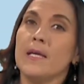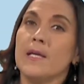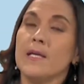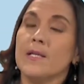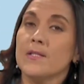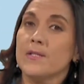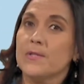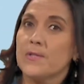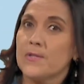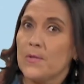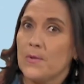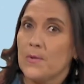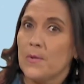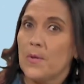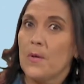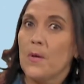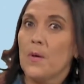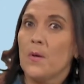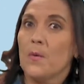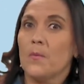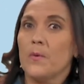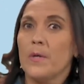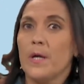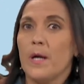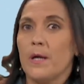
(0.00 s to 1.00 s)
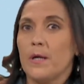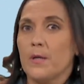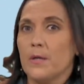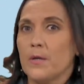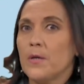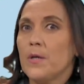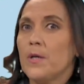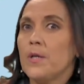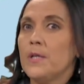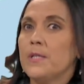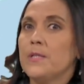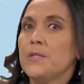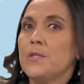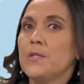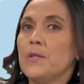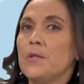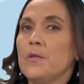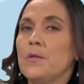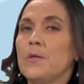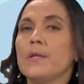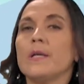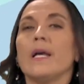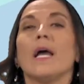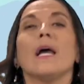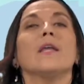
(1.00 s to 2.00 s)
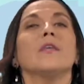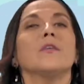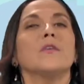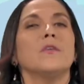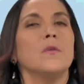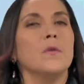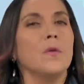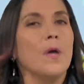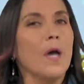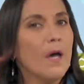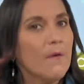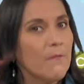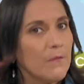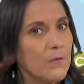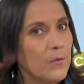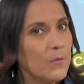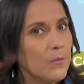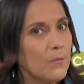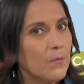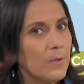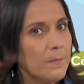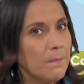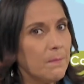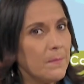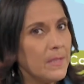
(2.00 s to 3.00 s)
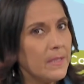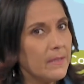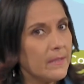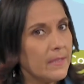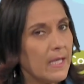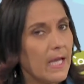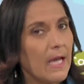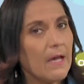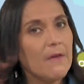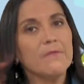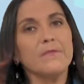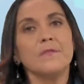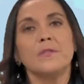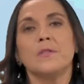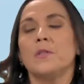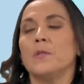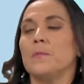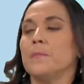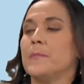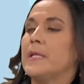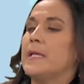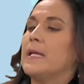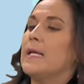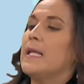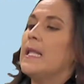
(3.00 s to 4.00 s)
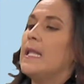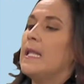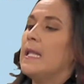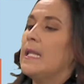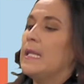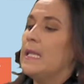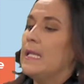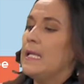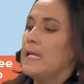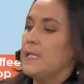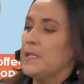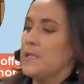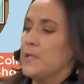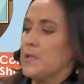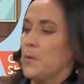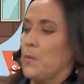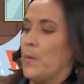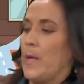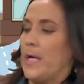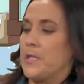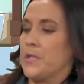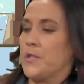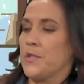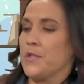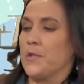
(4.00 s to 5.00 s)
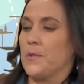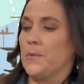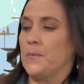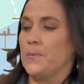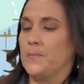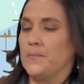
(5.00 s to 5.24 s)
So we are going to look, and you have to repeat after me. Let's watch.